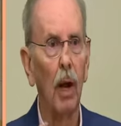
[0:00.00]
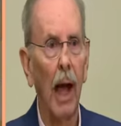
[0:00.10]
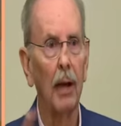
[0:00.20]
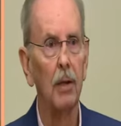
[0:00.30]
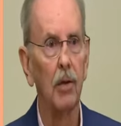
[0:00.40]
we
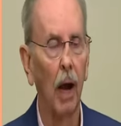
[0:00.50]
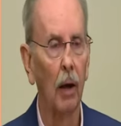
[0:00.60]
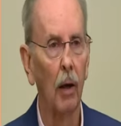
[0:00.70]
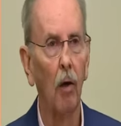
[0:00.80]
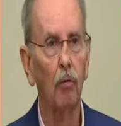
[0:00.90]
would have had this
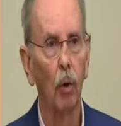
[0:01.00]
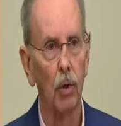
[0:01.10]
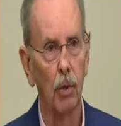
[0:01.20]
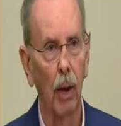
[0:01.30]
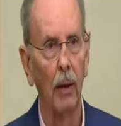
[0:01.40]
entire
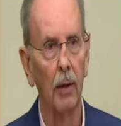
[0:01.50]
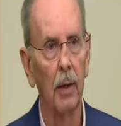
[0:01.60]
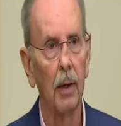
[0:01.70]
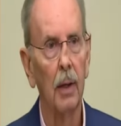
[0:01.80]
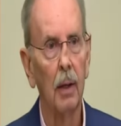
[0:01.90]
golf course
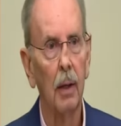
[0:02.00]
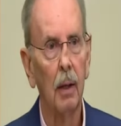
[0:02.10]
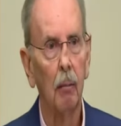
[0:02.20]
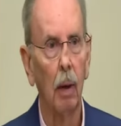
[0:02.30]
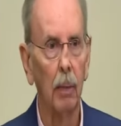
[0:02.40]
around it.
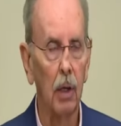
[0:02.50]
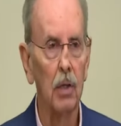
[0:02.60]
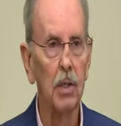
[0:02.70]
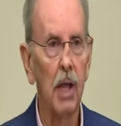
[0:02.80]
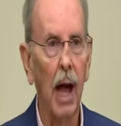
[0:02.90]
Well,
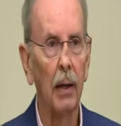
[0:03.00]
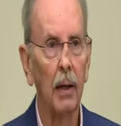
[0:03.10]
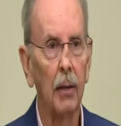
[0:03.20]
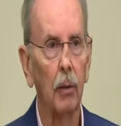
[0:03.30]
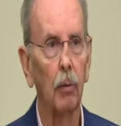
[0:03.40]
because he's
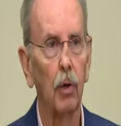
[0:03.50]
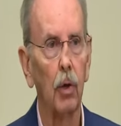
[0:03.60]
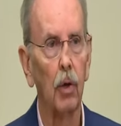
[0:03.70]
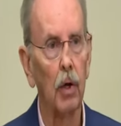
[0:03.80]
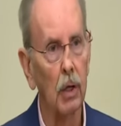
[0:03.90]
not,
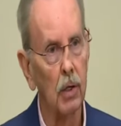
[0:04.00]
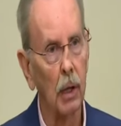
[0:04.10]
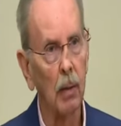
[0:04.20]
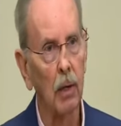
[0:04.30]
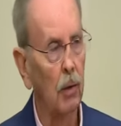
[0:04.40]
security
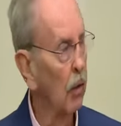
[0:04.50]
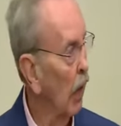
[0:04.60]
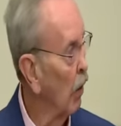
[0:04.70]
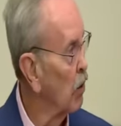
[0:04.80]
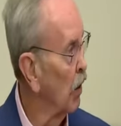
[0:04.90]
is limited to
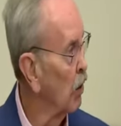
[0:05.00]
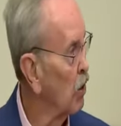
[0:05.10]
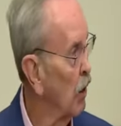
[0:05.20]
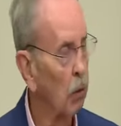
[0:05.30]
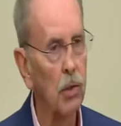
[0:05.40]
the areas that
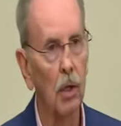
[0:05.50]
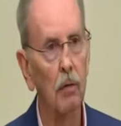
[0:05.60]
the Secret